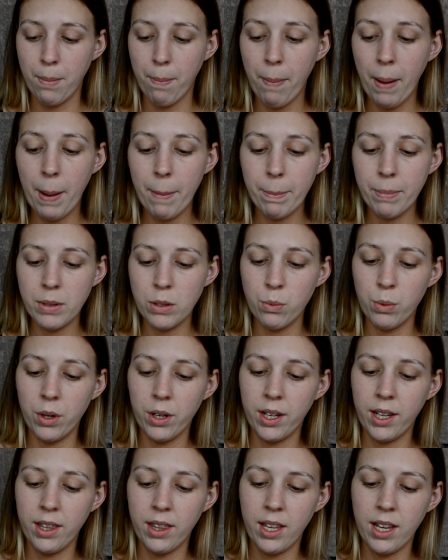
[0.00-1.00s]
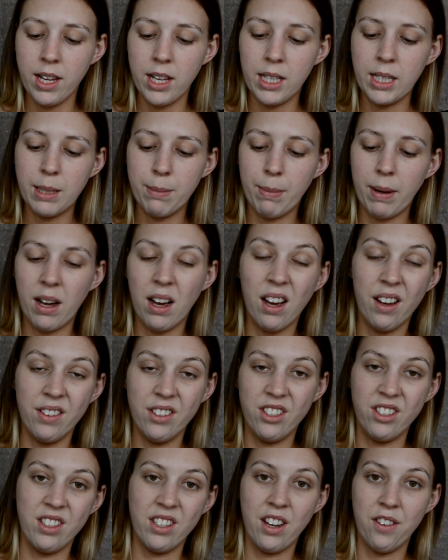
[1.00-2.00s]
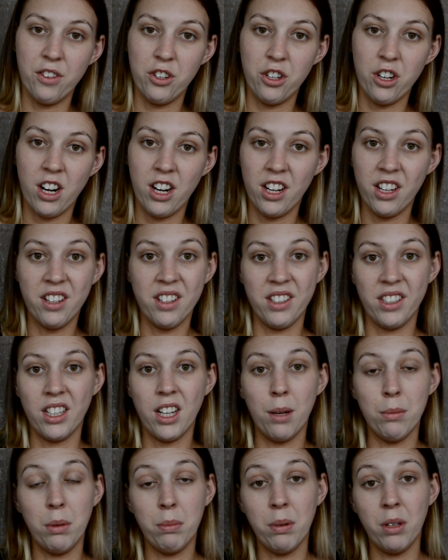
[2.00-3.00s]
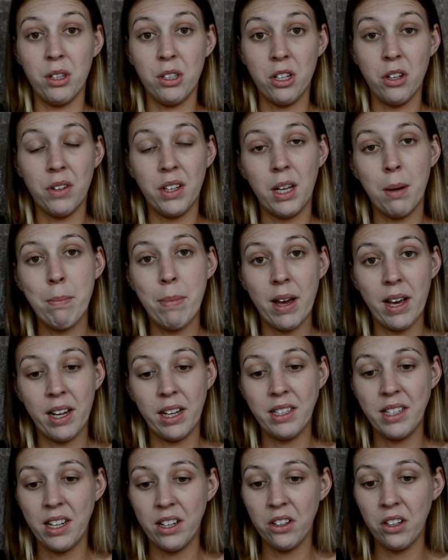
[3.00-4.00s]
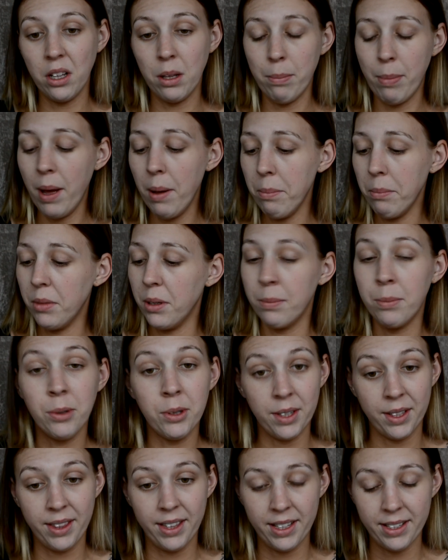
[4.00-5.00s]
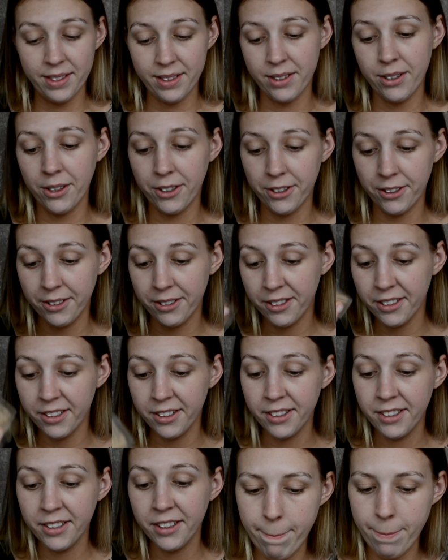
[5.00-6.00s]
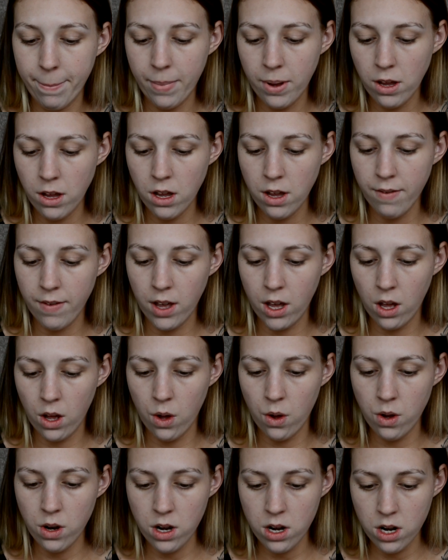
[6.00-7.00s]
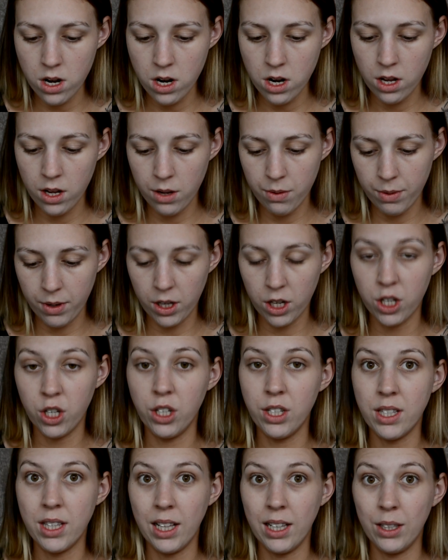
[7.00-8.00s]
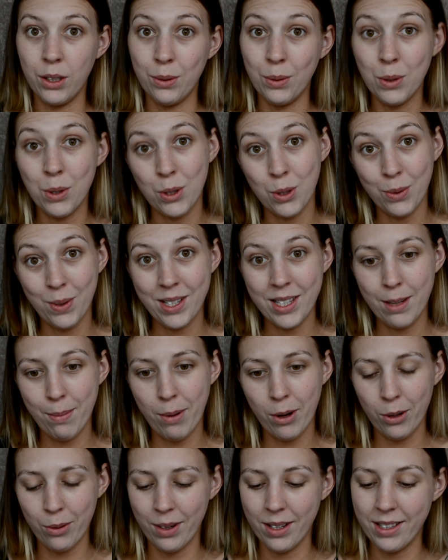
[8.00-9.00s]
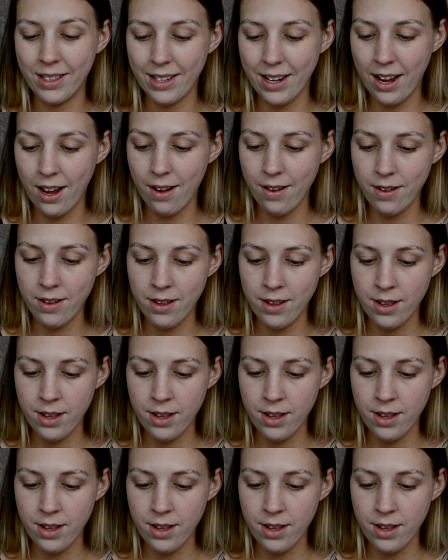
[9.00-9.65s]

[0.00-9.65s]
pumps work in these, but I just never tried it because I can't be bothered going and buying a $10 pump to put in this. So moving on, I'm going to use the little squeezy bottle ones now.